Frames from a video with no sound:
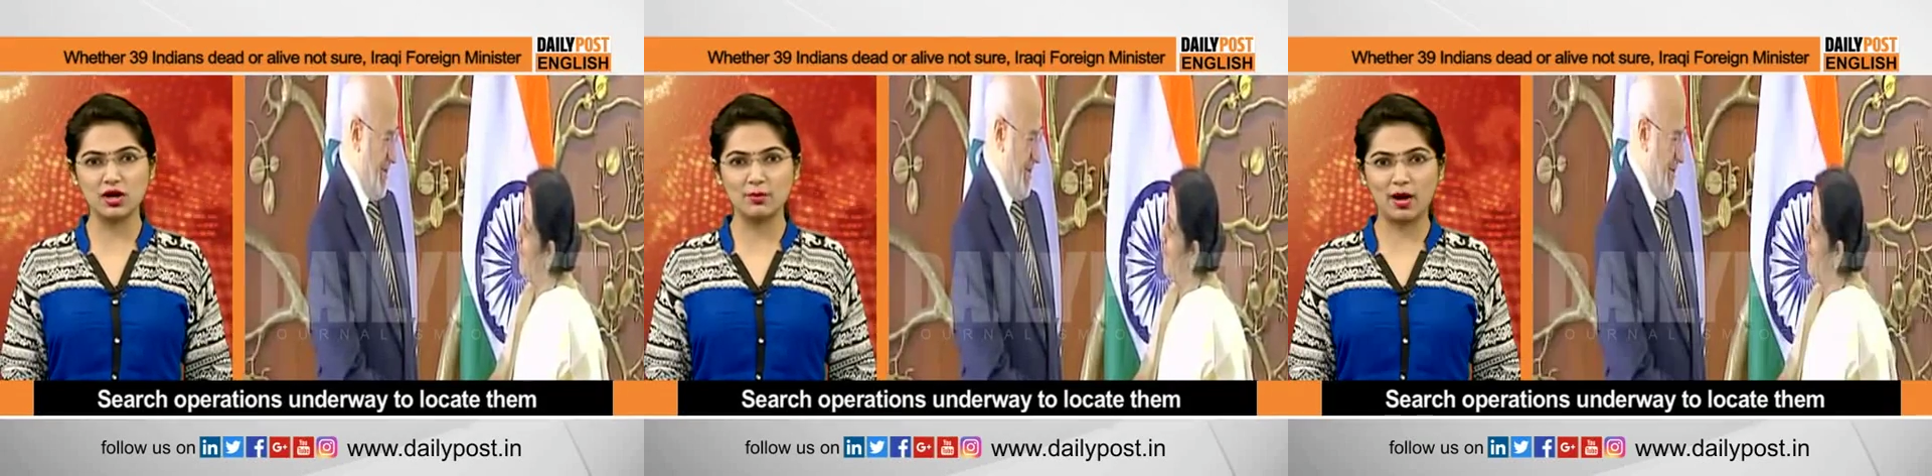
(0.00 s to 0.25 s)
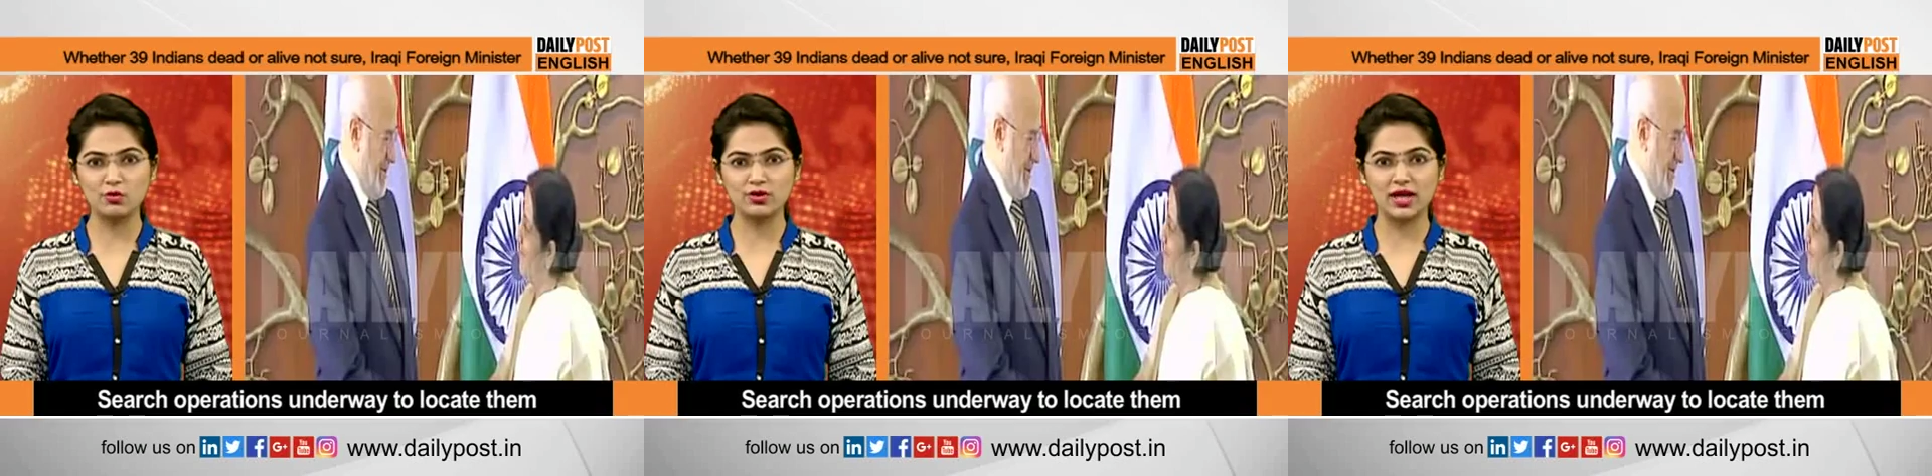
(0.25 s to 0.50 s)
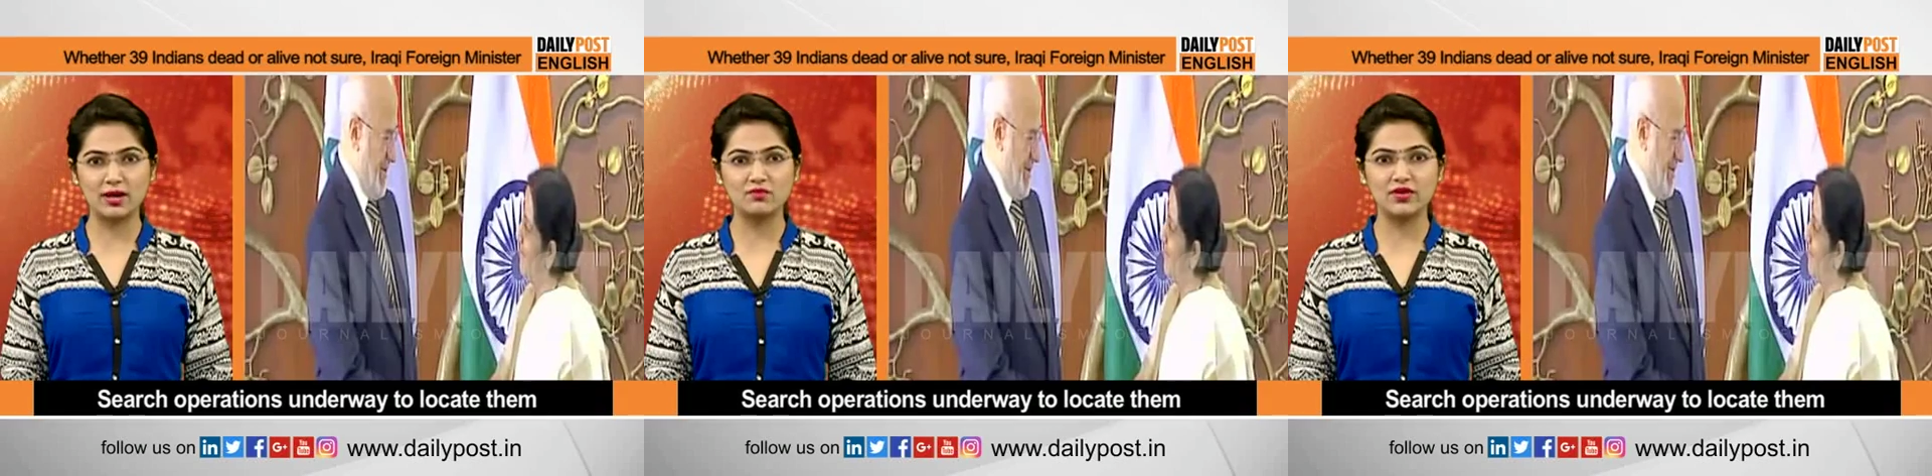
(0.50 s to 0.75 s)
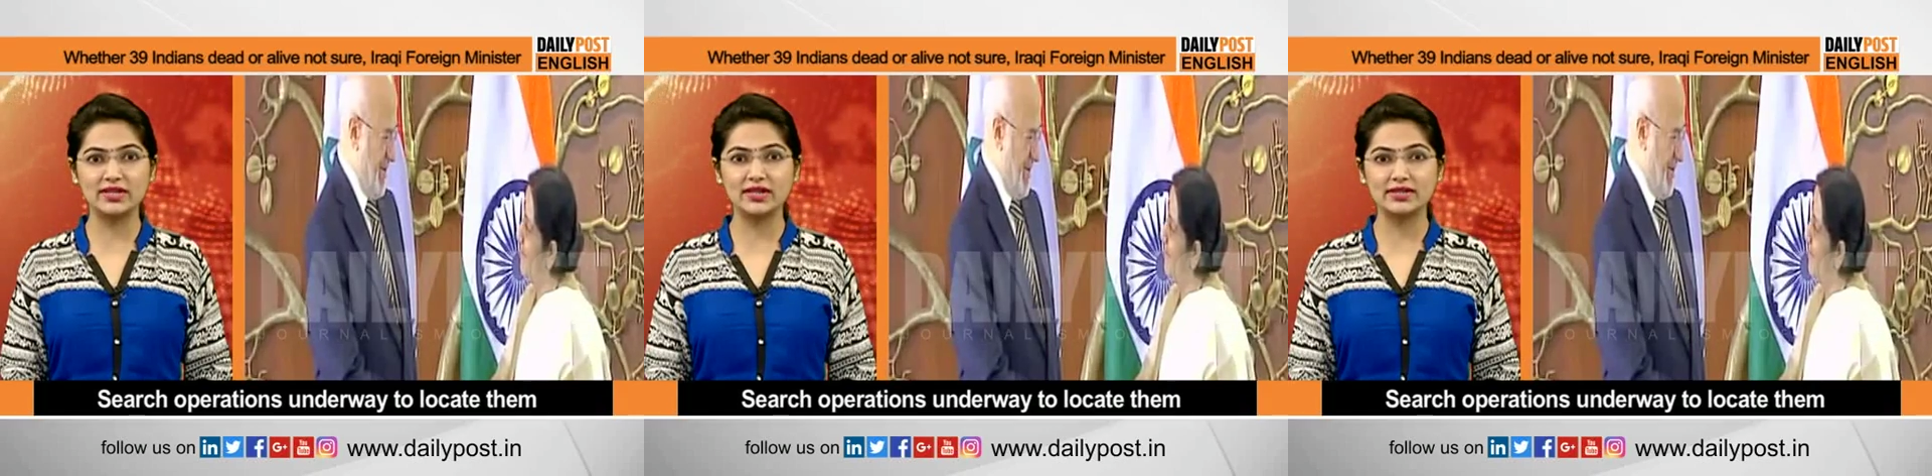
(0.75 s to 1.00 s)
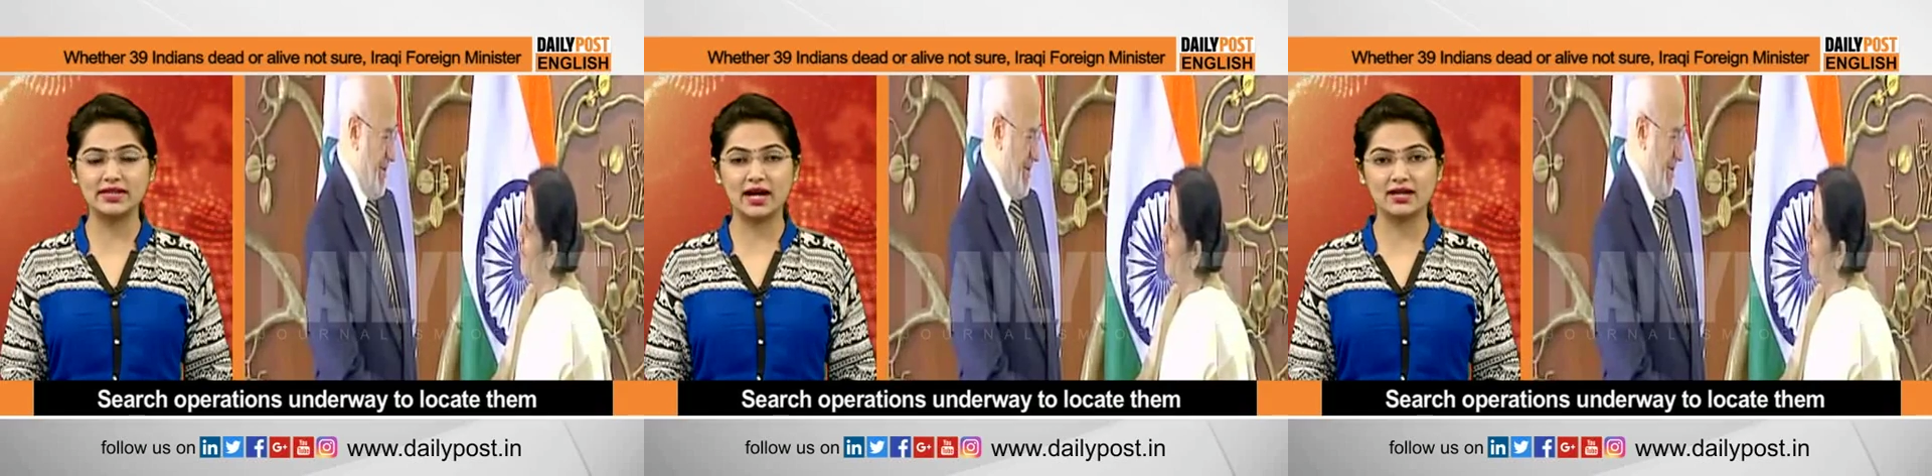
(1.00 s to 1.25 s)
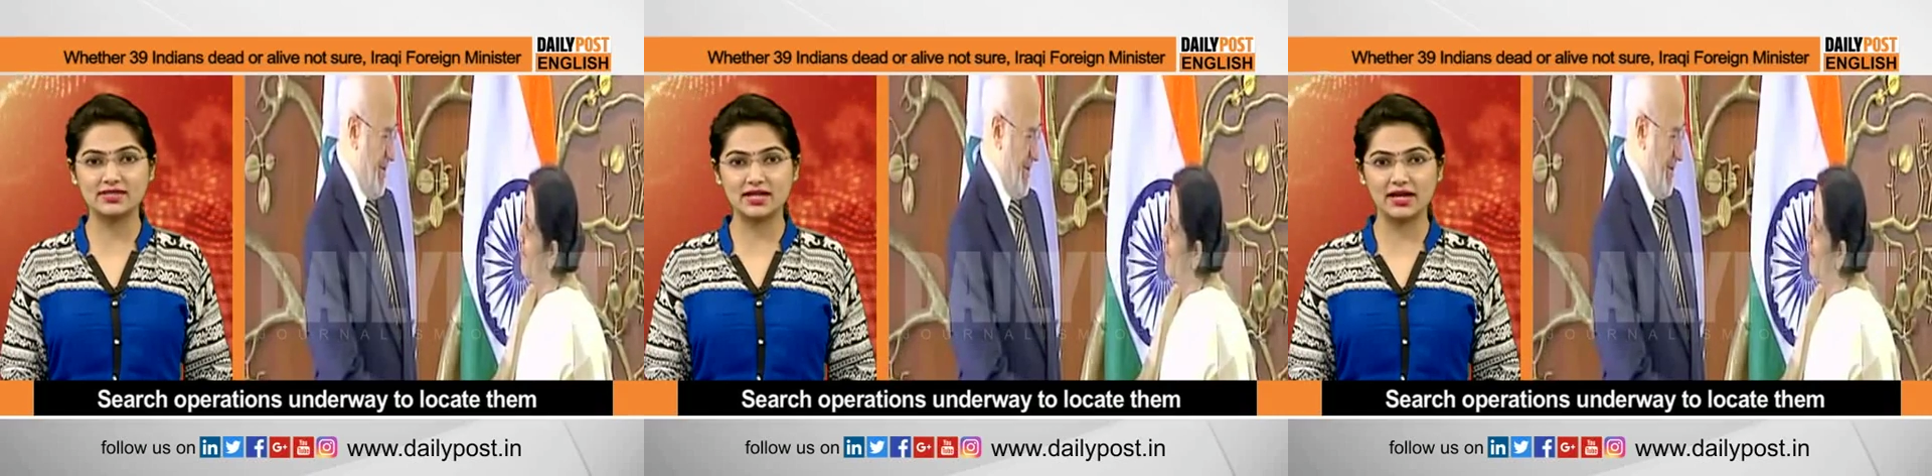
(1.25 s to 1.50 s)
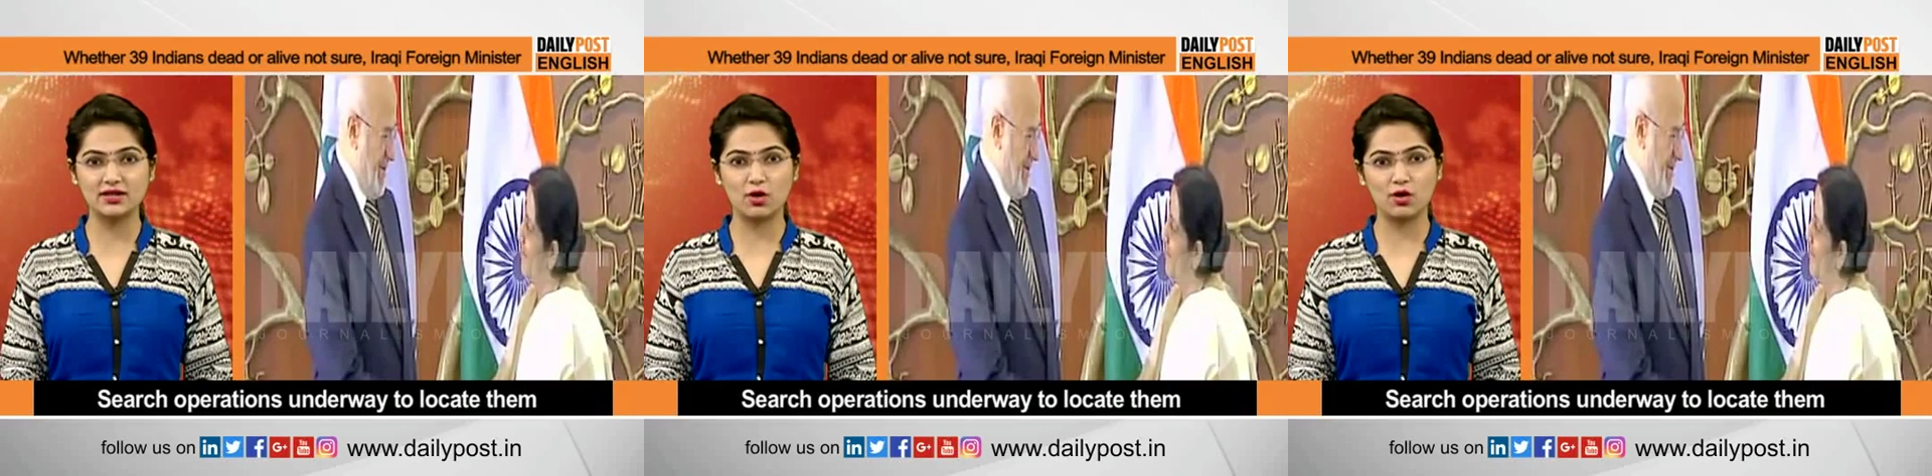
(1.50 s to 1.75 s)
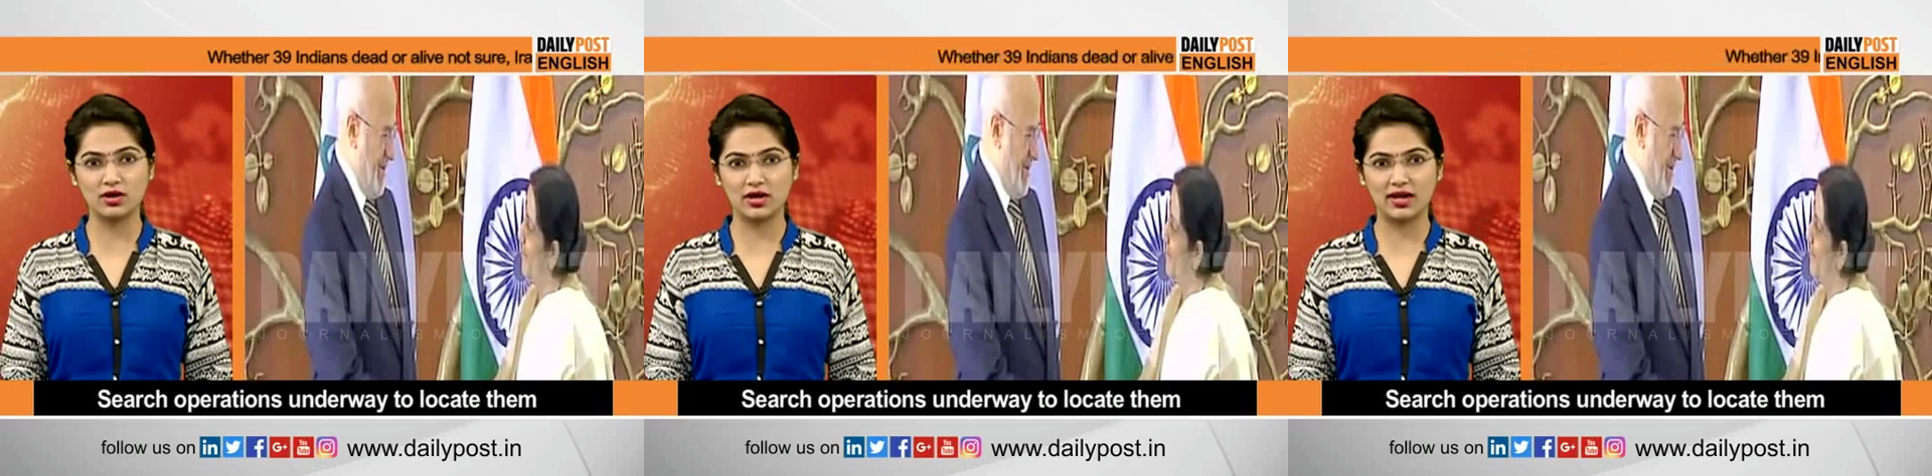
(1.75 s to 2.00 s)
about them whether they are dead
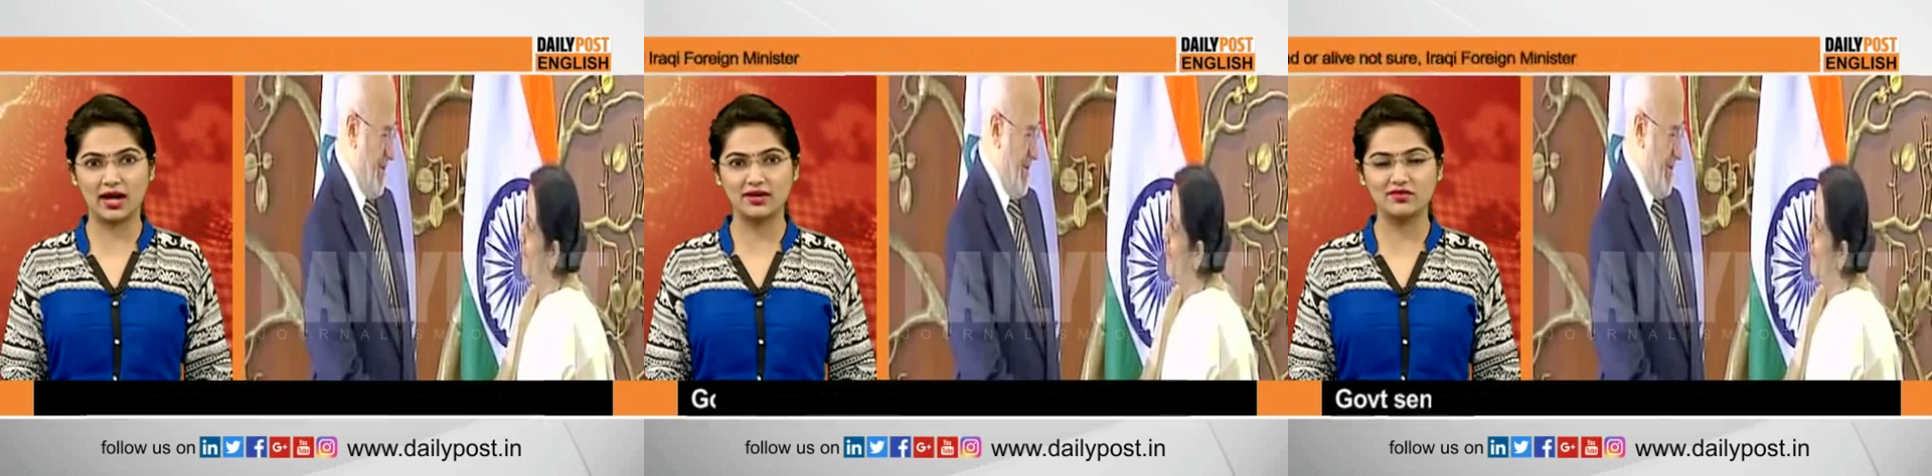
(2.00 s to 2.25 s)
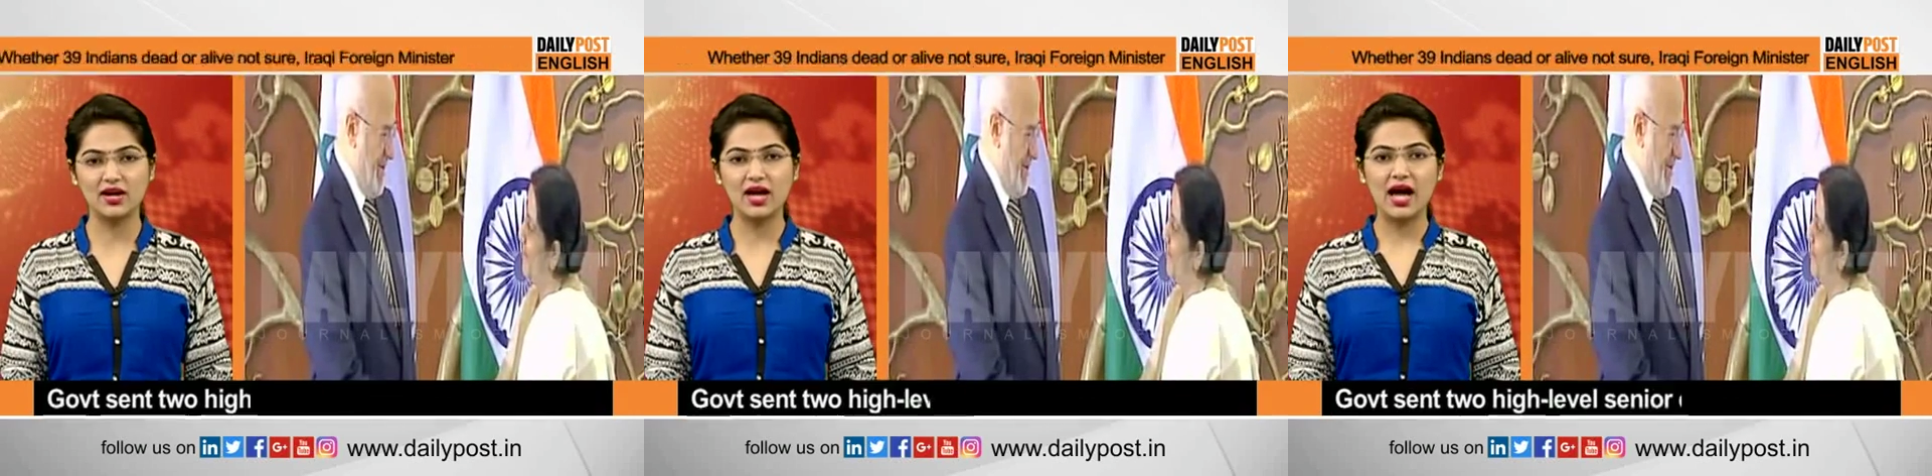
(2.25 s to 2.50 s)
or alive